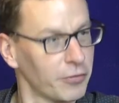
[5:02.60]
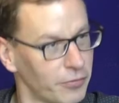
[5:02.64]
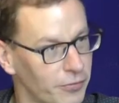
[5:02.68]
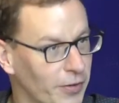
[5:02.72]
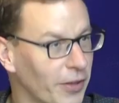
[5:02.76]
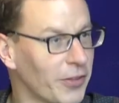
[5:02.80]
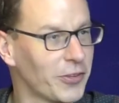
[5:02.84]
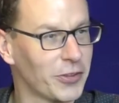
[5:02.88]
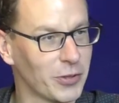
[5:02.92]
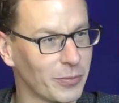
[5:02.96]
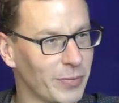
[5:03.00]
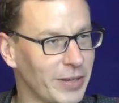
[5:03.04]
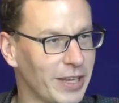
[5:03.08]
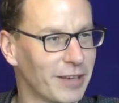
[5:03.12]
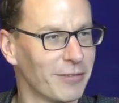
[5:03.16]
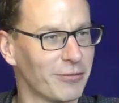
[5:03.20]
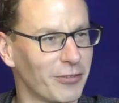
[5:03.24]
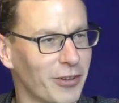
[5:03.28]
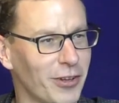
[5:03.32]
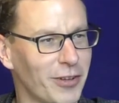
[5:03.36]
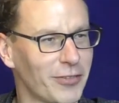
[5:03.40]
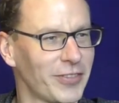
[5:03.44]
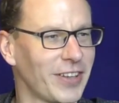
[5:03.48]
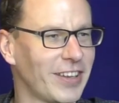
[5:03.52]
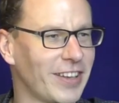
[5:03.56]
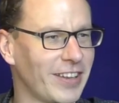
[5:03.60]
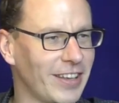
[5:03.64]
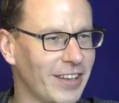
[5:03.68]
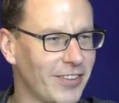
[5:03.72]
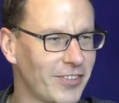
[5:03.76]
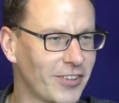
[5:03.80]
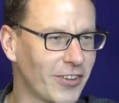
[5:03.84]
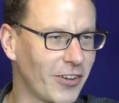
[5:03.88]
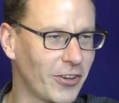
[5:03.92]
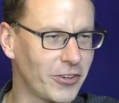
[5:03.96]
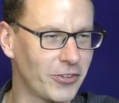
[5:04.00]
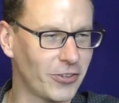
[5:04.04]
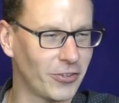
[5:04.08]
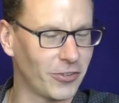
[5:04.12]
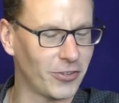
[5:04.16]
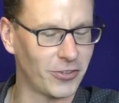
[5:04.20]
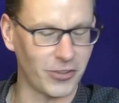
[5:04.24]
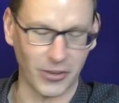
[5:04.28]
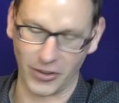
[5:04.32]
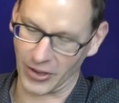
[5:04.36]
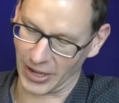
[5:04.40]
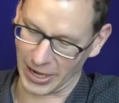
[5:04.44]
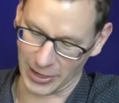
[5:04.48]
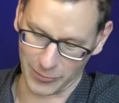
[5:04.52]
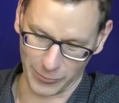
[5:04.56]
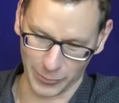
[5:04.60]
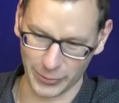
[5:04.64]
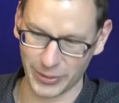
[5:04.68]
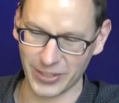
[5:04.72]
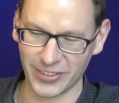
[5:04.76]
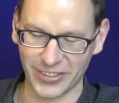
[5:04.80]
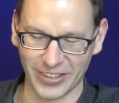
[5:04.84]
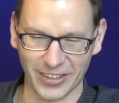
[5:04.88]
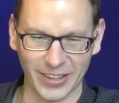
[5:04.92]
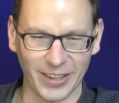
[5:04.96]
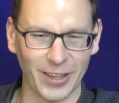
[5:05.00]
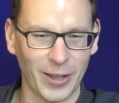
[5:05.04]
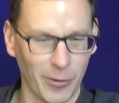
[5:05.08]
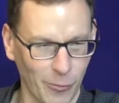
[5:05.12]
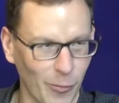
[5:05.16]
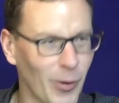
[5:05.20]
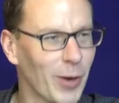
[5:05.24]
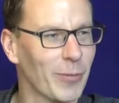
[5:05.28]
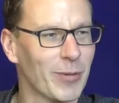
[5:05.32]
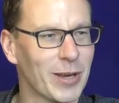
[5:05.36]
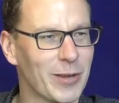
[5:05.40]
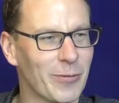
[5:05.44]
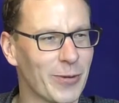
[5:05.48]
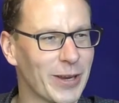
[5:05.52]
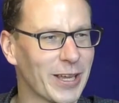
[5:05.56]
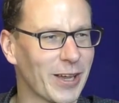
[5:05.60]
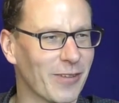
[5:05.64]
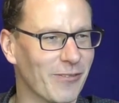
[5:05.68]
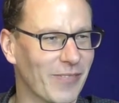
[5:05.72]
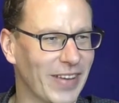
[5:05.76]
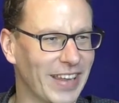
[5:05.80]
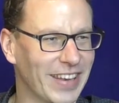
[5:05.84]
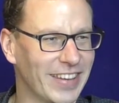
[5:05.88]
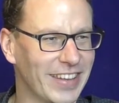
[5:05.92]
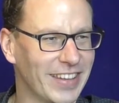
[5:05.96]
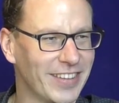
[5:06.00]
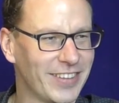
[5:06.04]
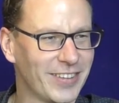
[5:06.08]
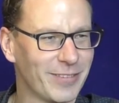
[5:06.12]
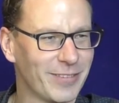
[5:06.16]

fun to be involved in the discussion. So I would warmly recommend it.